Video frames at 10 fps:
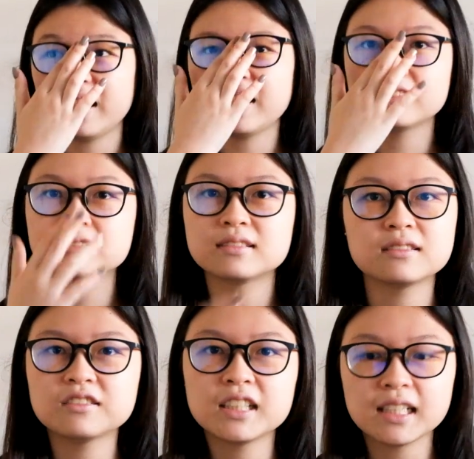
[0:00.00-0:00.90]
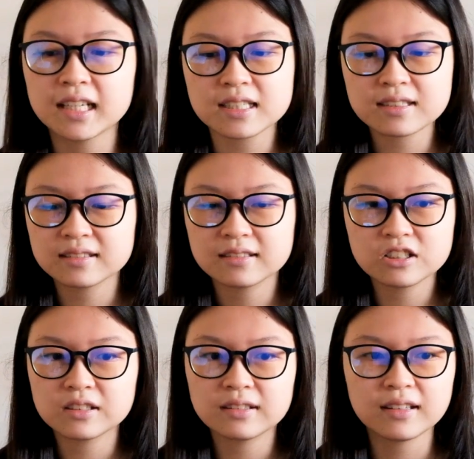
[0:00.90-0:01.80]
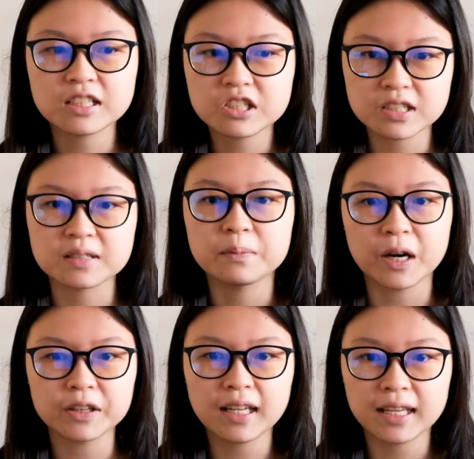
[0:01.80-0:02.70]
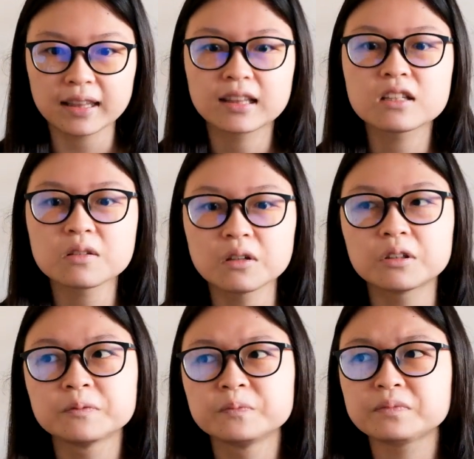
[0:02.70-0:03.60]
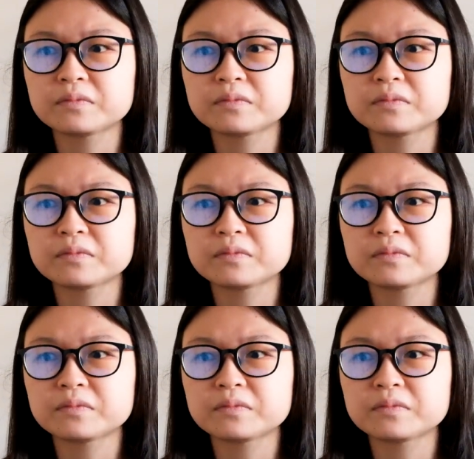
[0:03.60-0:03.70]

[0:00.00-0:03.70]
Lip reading: And really that's just about it. So